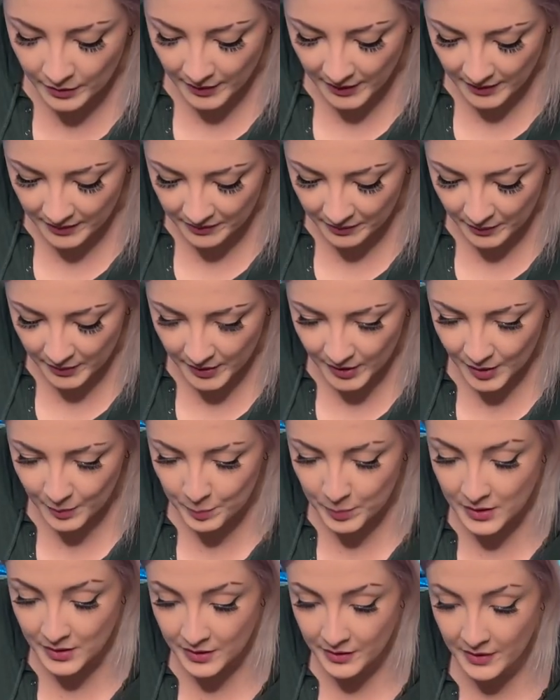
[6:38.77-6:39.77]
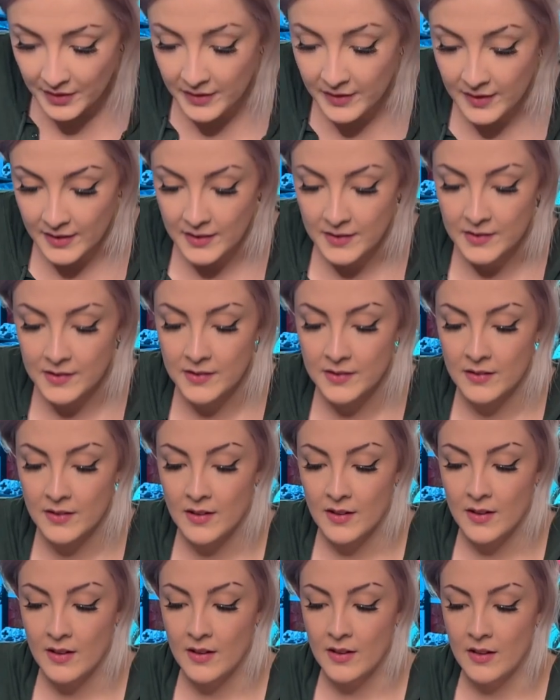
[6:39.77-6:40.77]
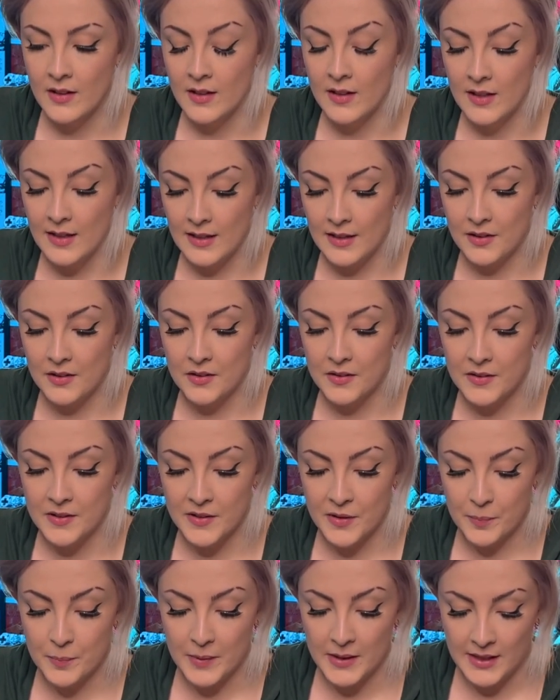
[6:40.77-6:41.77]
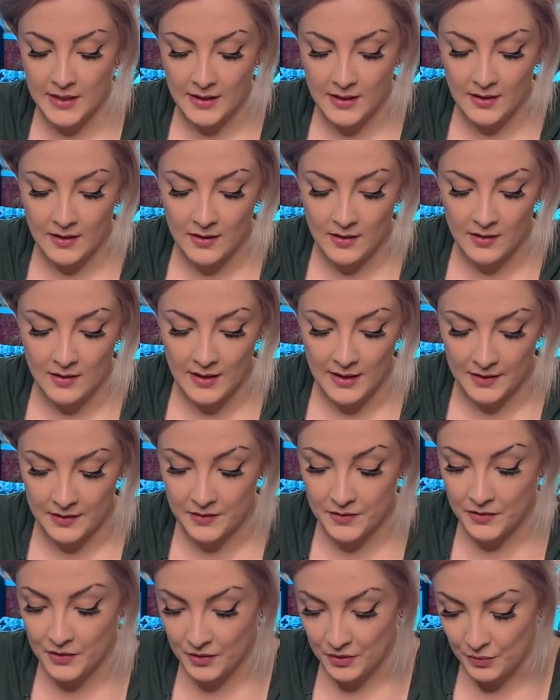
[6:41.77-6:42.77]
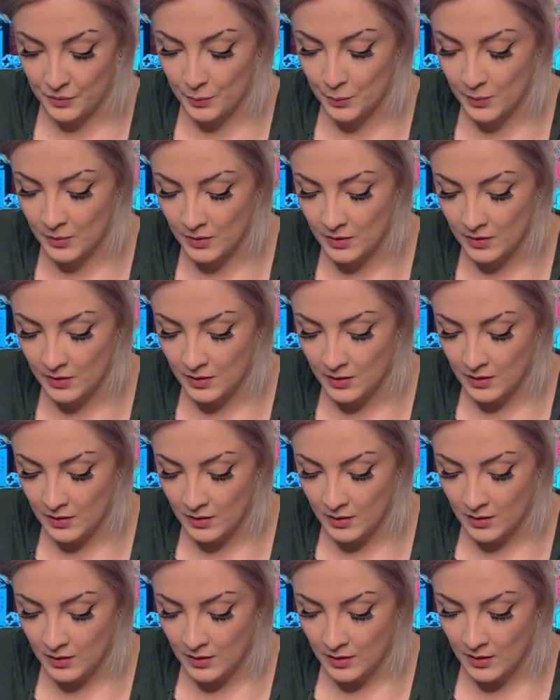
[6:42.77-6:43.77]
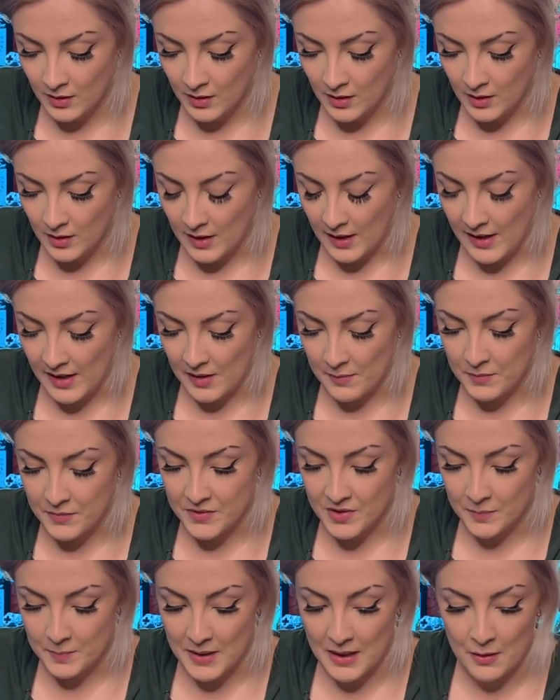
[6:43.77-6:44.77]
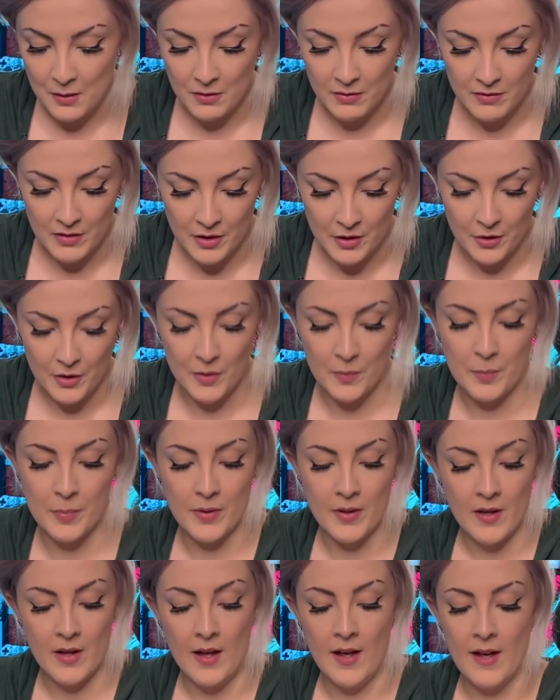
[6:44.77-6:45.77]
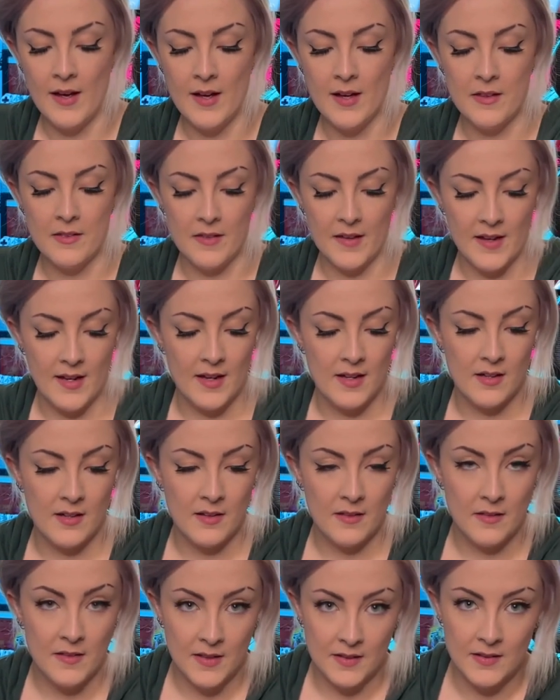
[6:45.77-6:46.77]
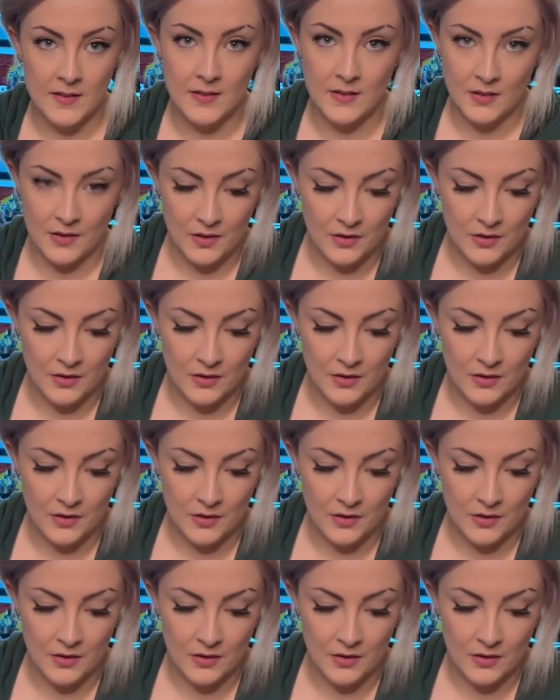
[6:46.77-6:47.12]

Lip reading: so I need to plug this into the PSU to power it up, and then this is gonna